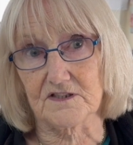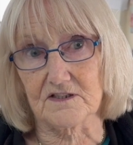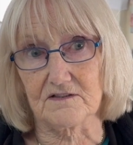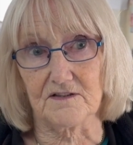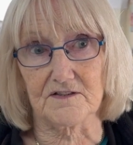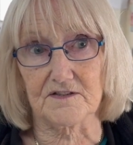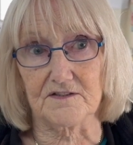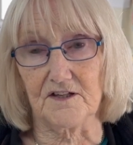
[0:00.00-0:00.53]

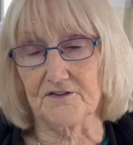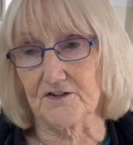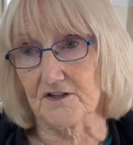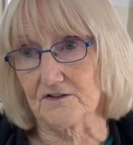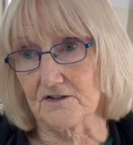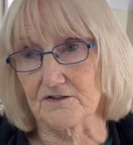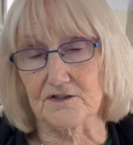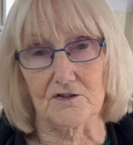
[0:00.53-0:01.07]
There's nothing
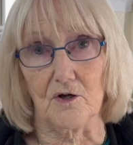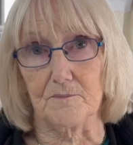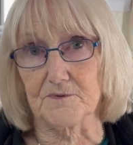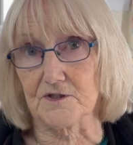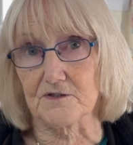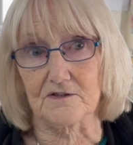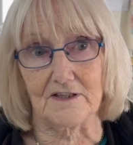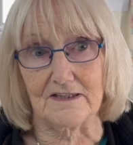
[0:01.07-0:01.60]
that stops
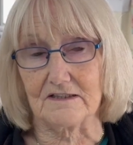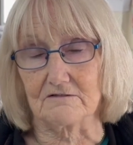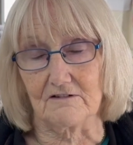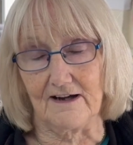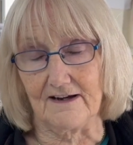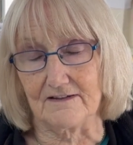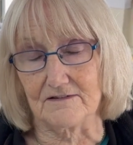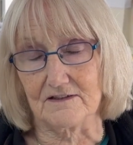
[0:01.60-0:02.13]
us getting
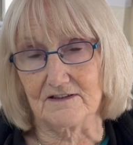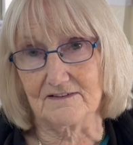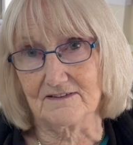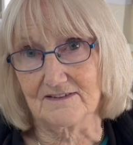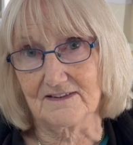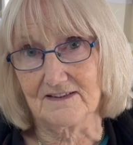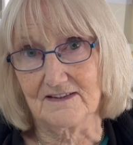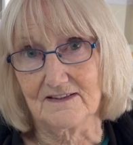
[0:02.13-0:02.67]
around. Is
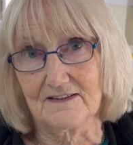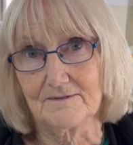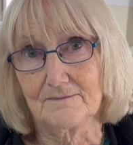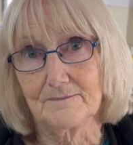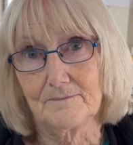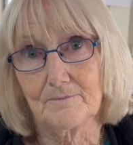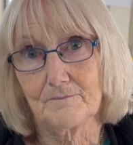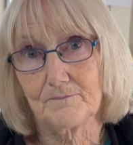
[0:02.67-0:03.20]

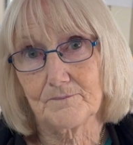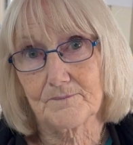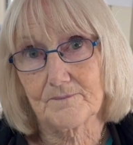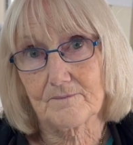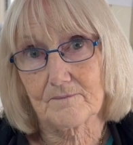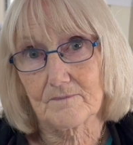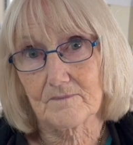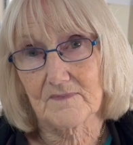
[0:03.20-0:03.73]
there much
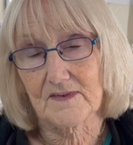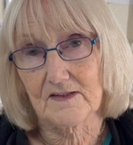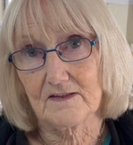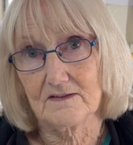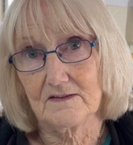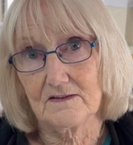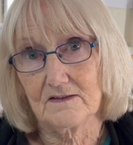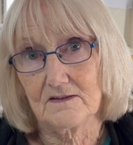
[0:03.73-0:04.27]
accumulation
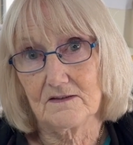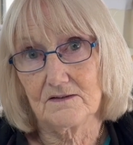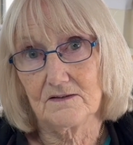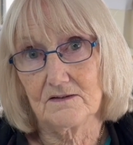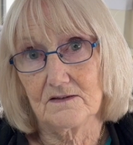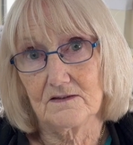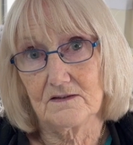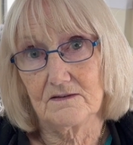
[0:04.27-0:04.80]
of snow on
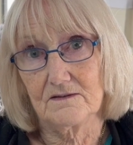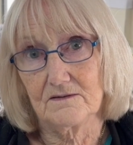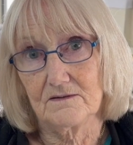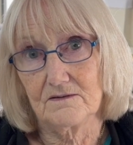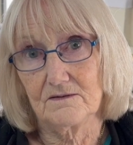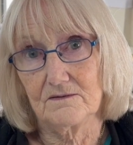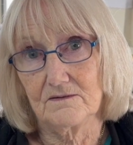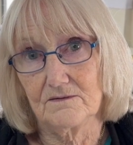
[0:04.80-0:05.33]
the ground,
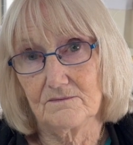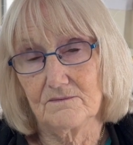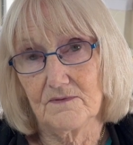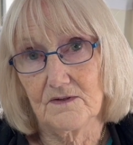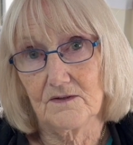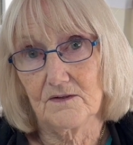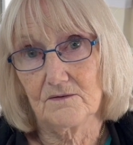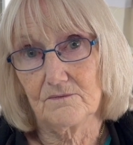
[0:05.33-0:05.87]
or does it
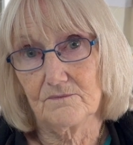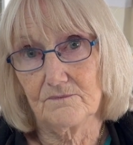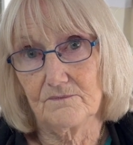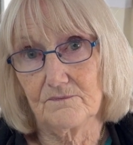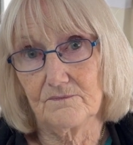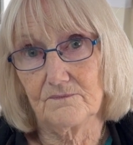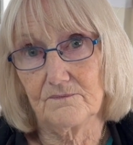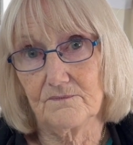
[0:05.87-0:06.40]
not really
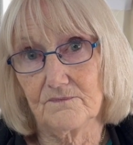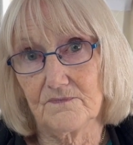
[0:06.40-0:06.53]
stay?